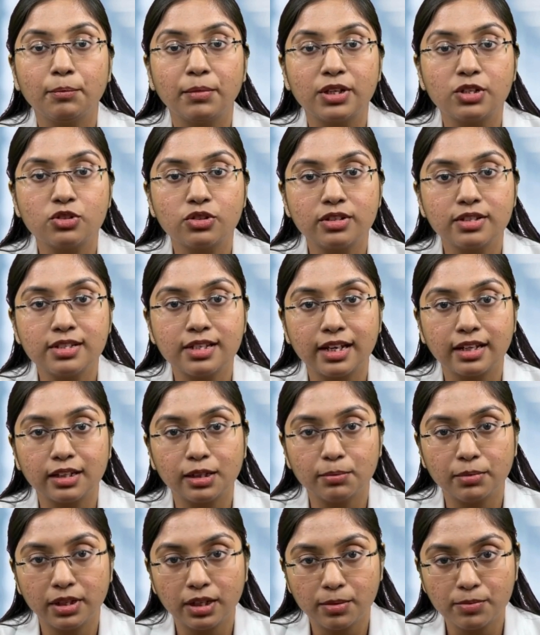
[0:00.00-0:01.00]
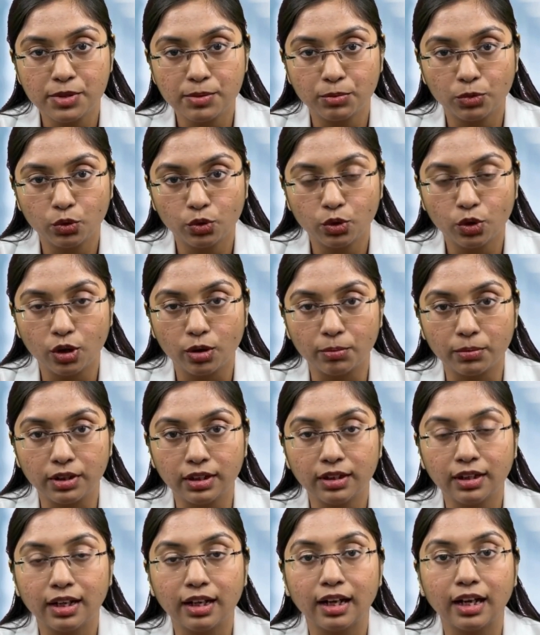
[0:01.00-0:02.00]
Menstrual cycle becomes more
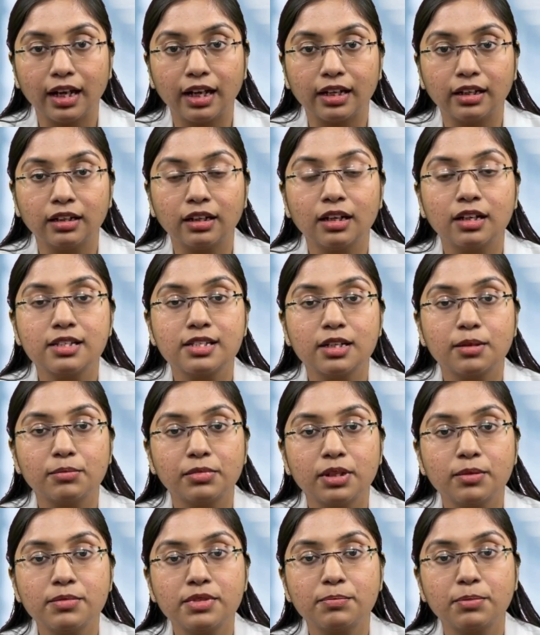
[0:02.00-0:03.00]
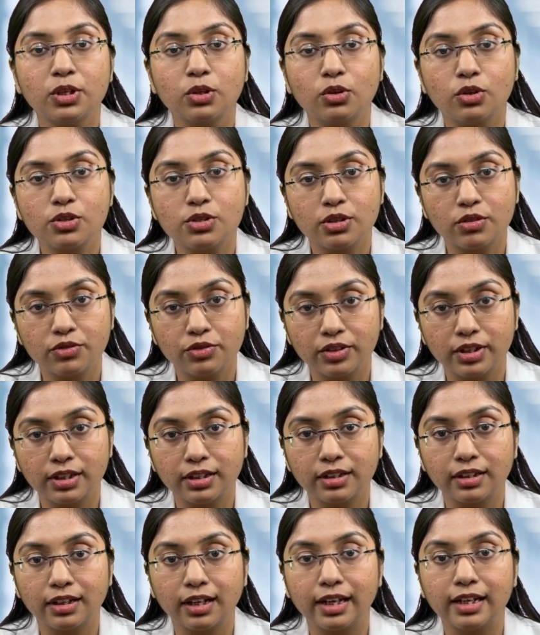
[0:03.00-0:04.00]
normal, and symptoms because of
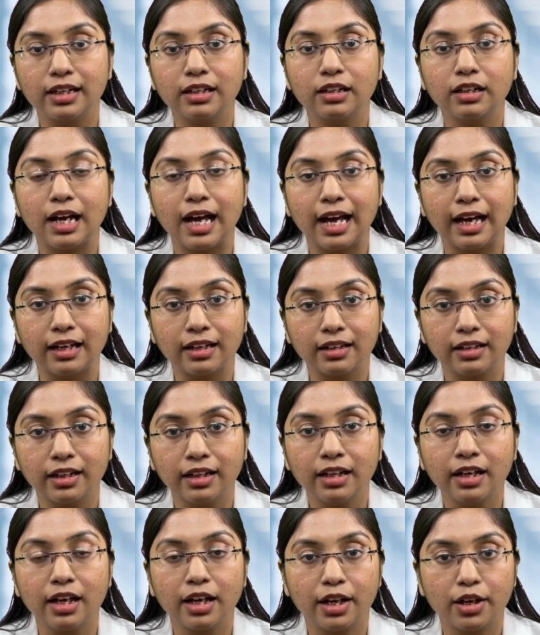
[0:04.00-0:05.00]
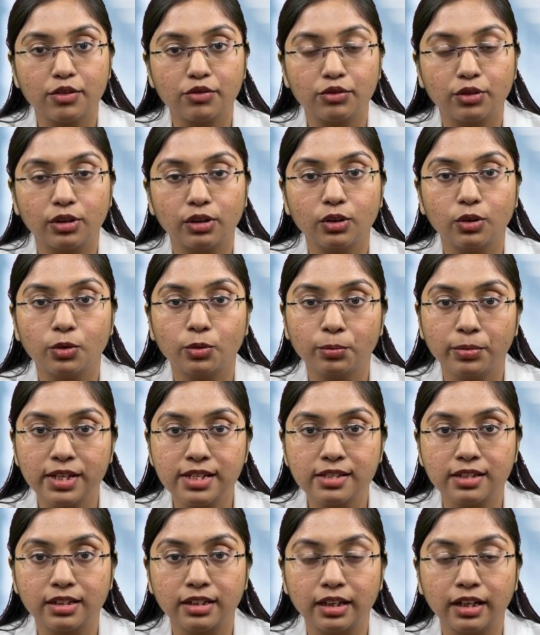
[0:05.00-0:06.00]
it, like acne, hair fall,
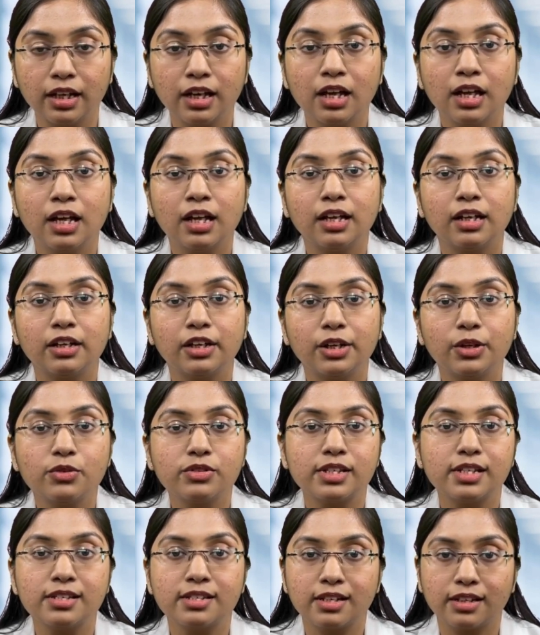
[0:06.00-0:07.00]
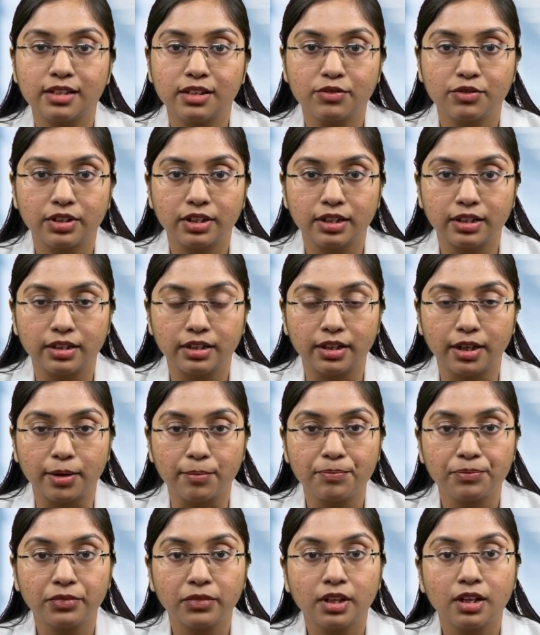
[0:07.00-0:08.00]
obesity, reduces significantly.
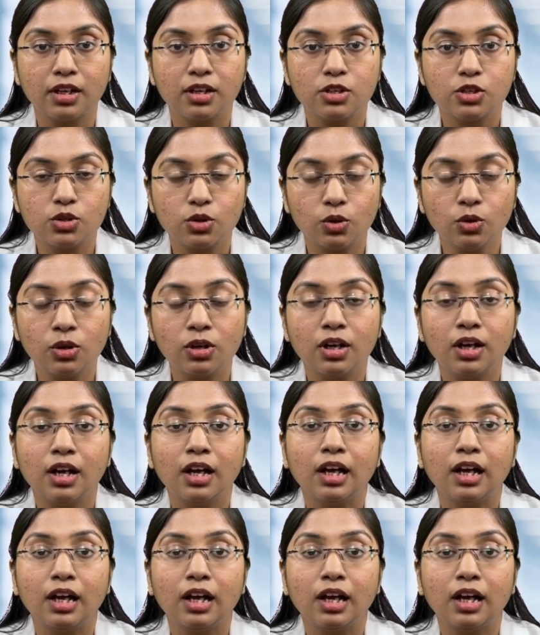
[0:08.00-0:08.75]
So,